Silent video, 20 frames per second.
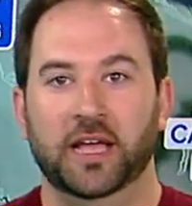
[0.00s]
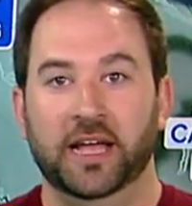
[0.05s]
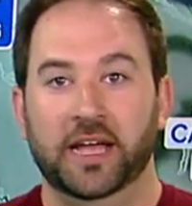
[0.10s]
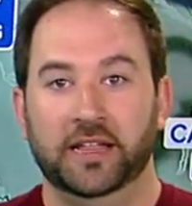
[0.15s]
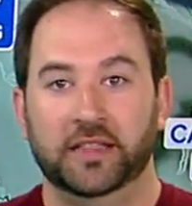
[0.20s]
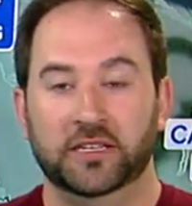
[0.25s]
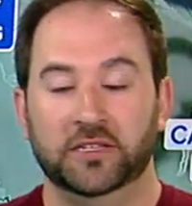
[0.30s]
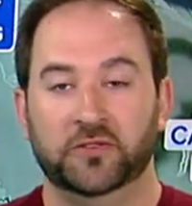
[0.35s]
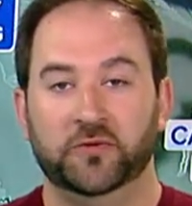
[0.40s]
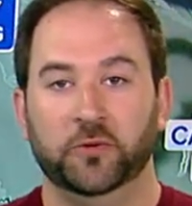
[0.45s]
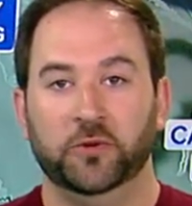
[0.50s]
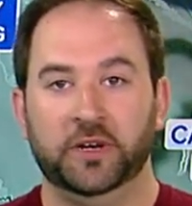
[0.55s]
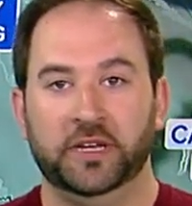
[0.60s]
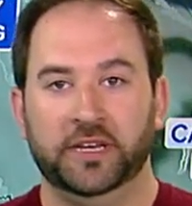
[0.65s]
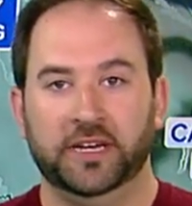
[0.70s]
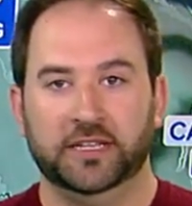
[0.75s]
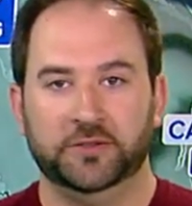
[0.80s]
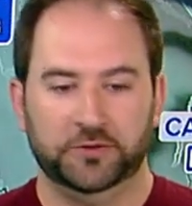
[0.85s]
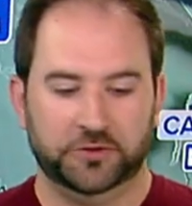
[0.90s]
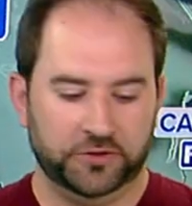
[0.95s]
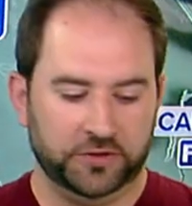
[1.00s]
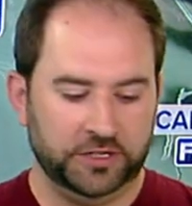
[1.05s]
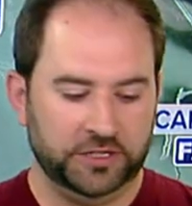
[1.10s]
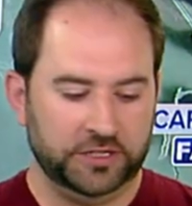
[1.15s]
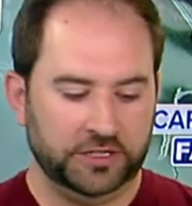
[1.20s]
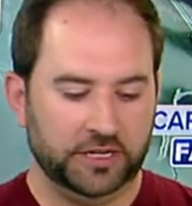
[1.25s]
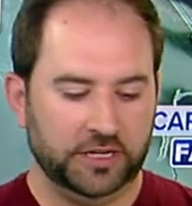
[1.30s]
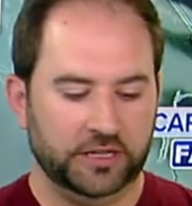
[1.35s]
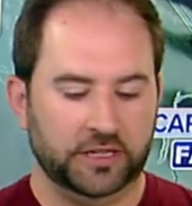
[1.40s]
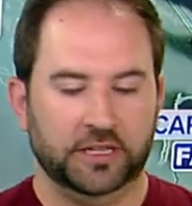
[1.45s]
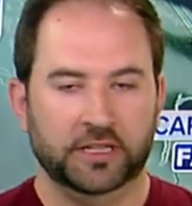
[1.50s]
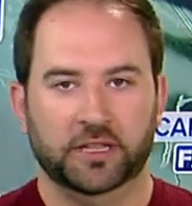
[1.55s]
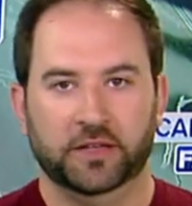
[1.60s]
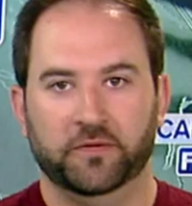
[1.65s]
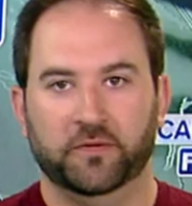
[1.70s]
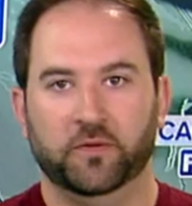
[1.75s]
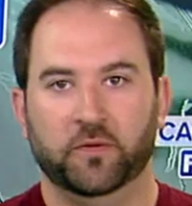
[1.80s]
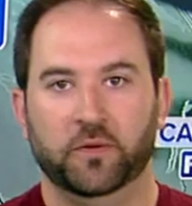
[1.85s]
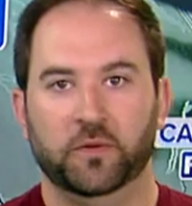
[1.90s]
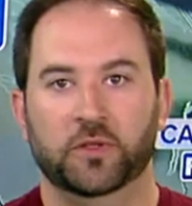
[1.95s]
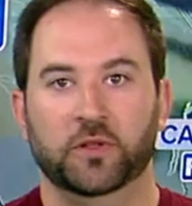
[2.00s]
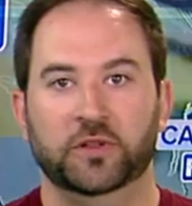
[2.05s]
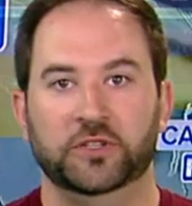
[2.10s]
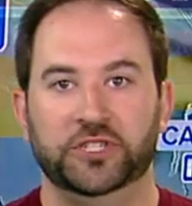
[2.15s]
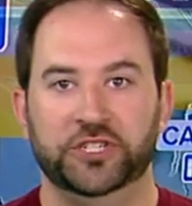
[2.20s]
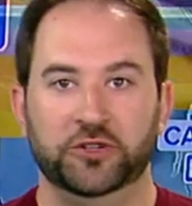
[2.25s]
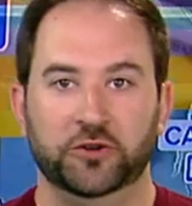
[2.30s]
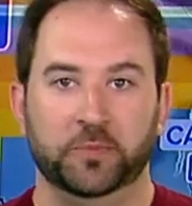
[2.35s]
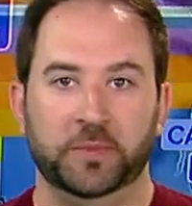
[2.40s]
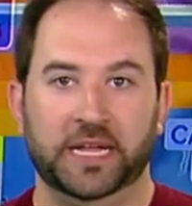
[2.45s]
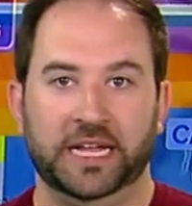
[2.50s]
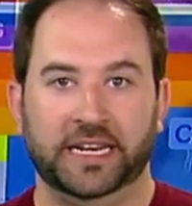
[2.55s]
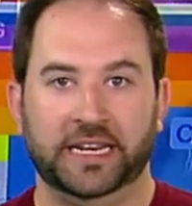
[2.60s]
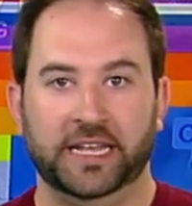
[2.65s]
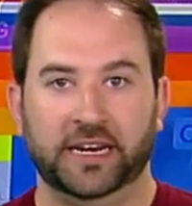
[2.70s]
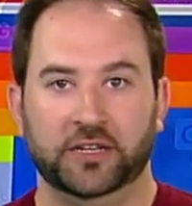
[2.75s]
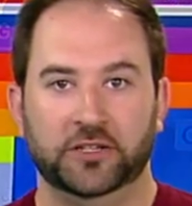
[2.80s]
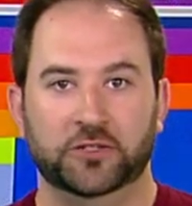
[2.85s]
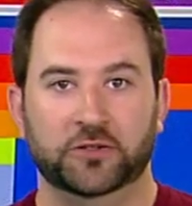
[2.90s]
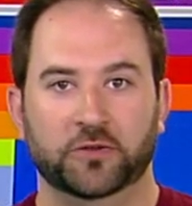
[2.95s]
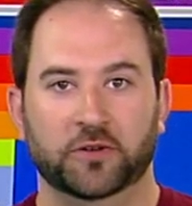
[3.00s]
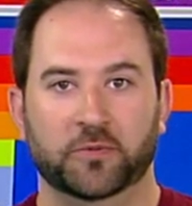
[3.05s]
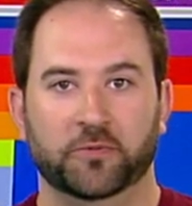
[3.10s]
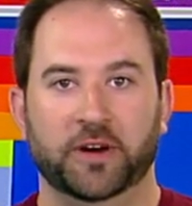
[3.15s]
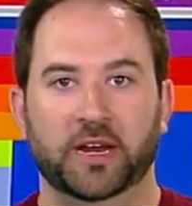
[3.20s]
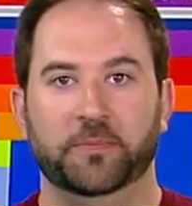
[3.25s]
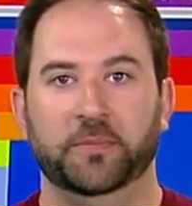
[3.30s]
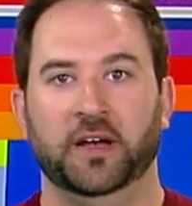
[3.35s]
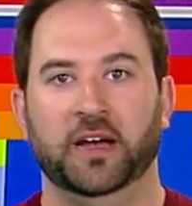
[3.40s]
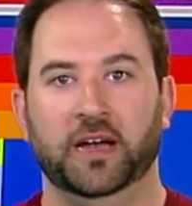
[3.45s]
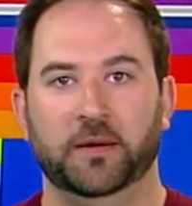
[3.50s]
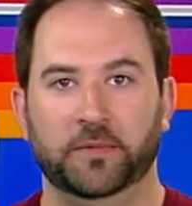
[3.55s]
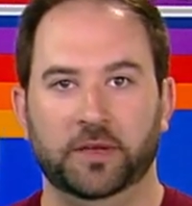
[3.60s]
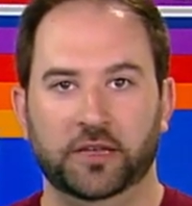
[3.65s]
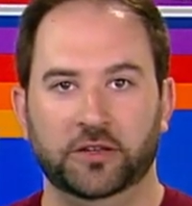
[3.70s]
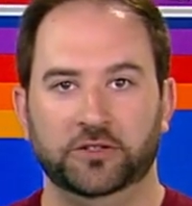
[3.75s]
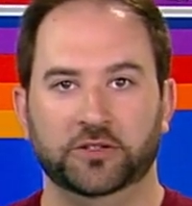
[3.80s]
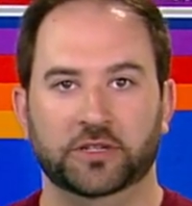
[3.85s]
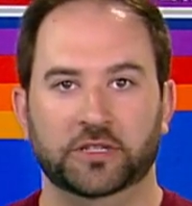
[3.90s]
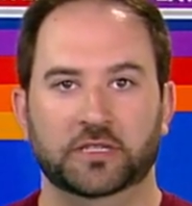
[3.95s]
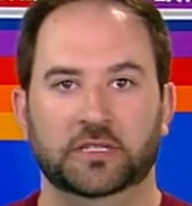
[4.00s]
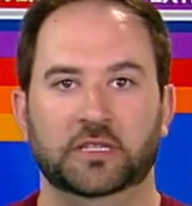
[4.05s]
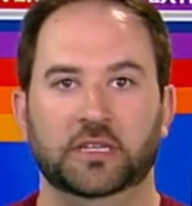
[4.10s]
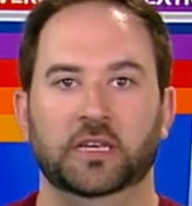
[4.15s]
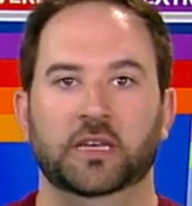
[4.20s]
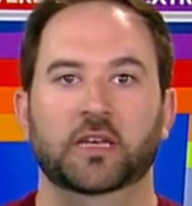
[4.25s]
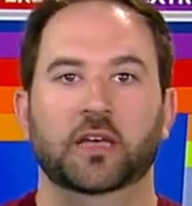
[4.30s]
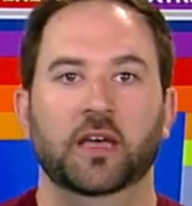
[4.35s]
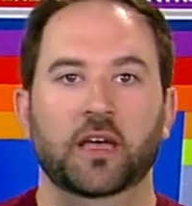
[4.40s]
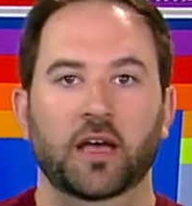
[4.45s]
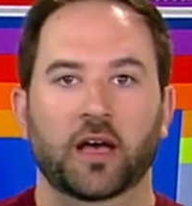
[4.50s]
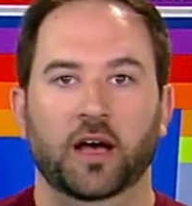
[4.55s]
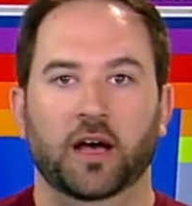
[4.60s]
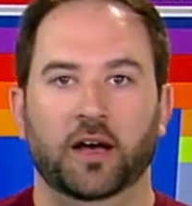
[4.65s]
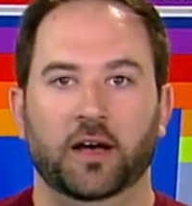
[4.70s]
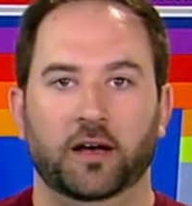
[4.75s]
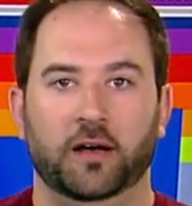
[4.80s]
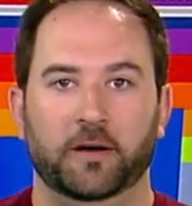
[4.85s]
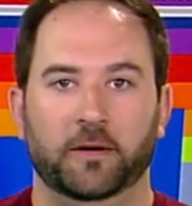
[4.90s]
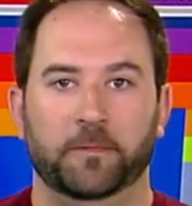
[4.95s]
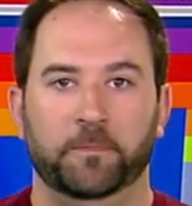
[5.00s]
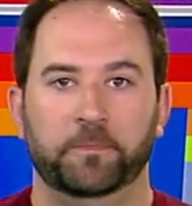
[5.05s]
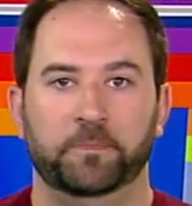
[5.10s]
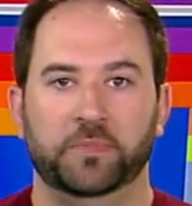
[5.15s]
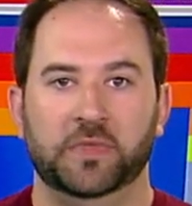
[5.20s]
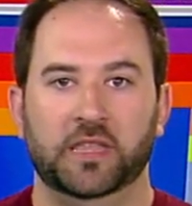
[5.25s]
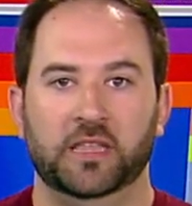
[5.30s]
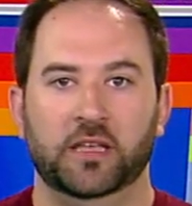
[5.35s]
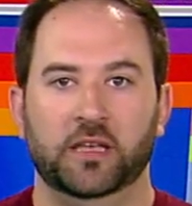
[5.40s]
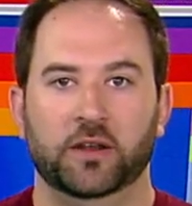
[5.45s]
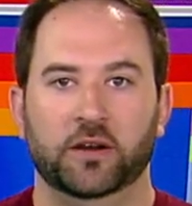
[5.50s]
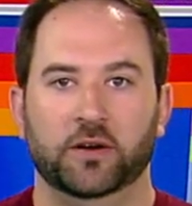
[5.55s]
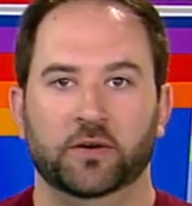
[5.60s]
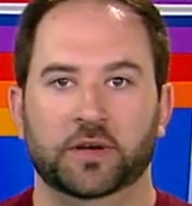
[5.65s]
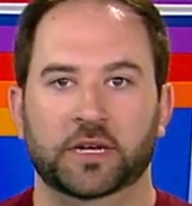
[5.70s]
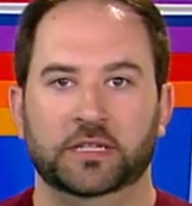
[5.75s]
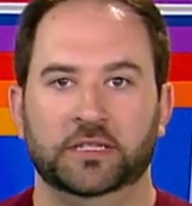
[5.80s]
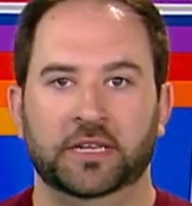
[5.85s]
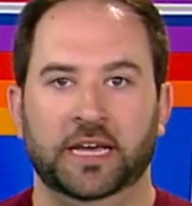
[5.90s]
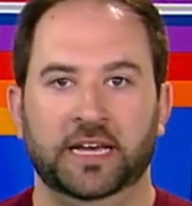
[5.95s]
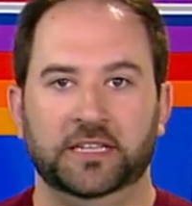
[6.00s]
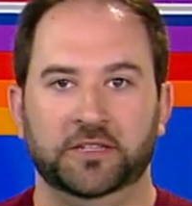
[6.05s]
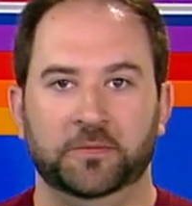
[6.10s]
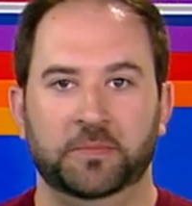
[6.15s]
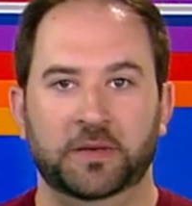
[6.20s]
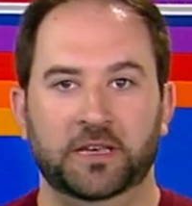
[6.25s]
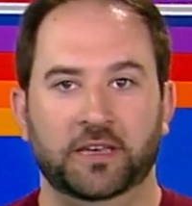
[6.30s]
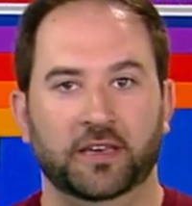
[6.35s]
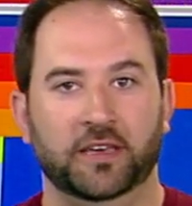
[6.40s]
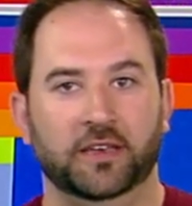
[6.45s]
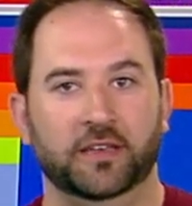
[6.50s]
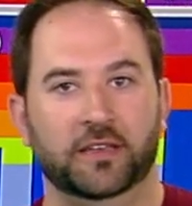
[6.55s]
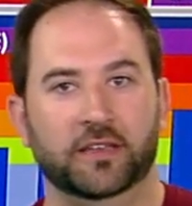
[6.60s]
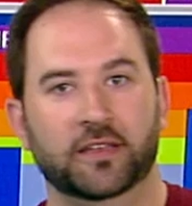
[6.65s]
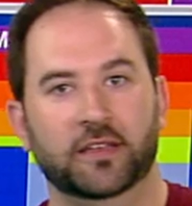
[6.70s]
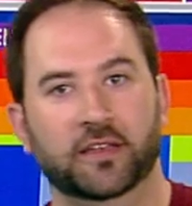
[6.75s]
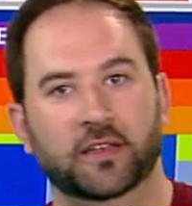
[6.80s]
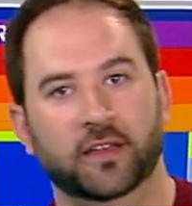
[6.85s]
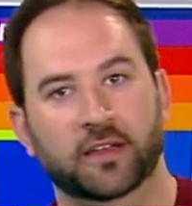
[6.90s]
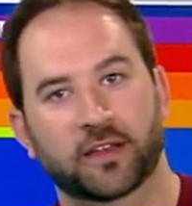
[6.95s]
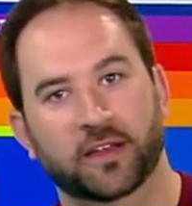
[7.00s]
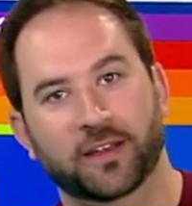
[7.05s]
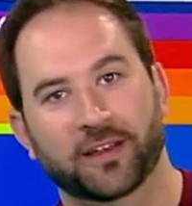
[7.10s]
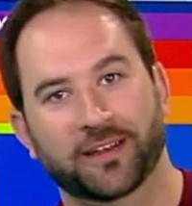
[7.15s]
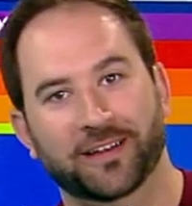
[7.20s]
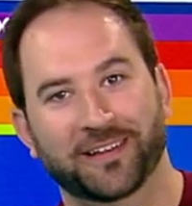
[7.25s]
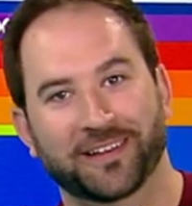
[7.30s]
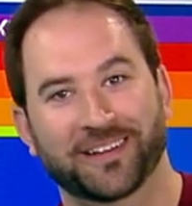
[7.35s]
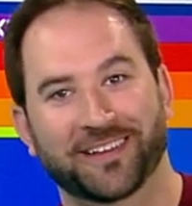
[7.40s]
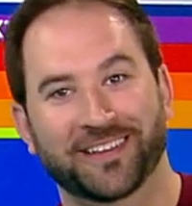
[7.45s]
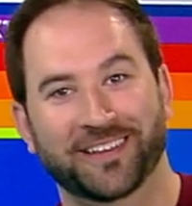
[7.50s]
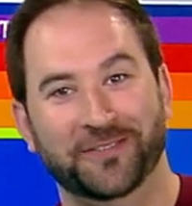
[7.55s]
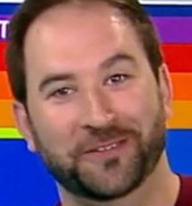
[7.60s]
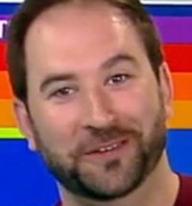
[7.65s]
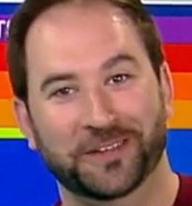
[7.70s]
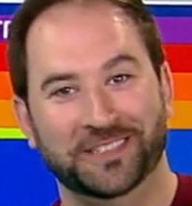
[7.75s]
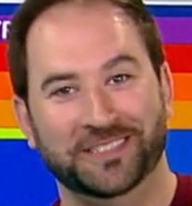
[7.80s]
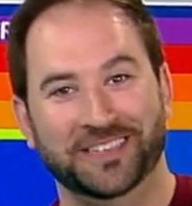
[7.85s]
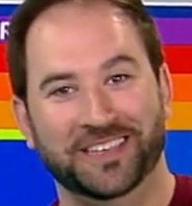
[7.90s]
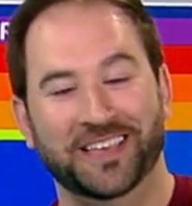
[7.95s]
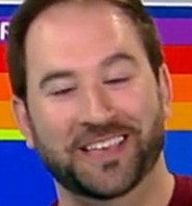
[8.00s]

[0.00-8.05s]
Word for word: these forecasts, which are interesting, the, the geomagnetic storm right behind me, as you can see, um, you know, it has a peaking. Uh, if you could see,